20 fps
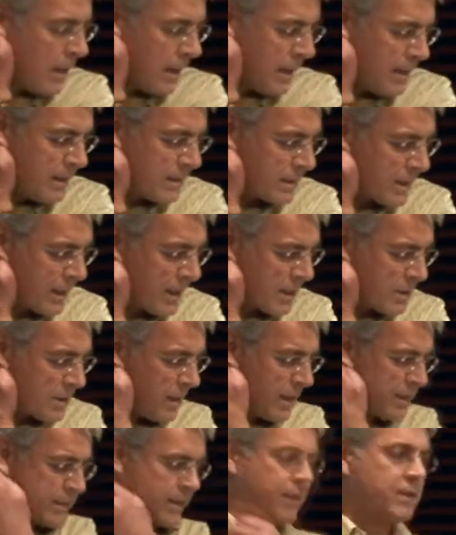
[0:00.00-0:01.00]
East Asia
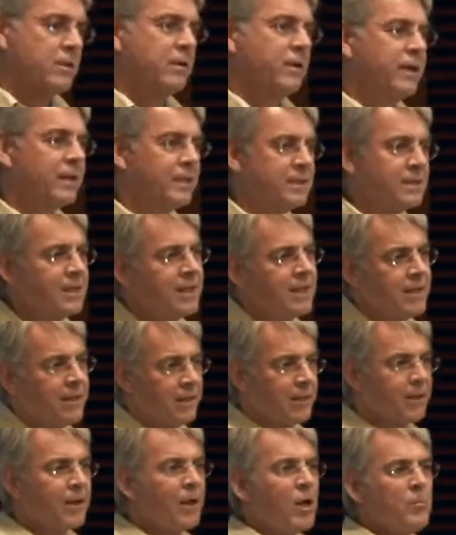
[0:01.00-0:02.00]
has actually exceeded
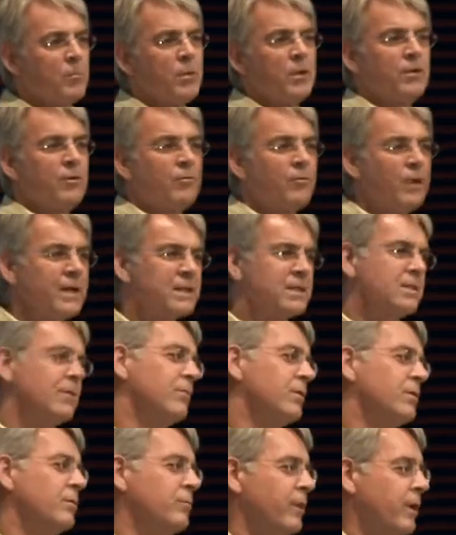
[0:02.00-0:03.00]
it, but the rest of the
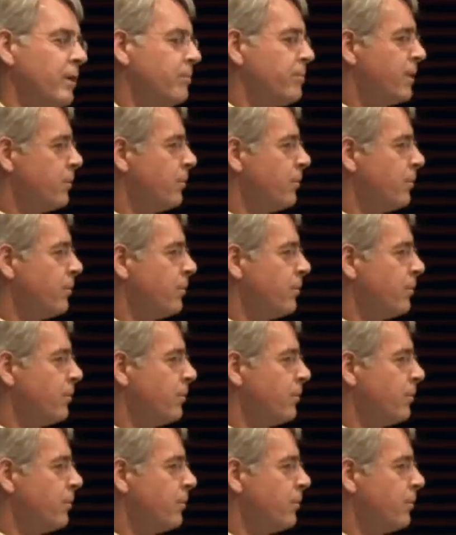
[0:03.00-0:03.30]
developing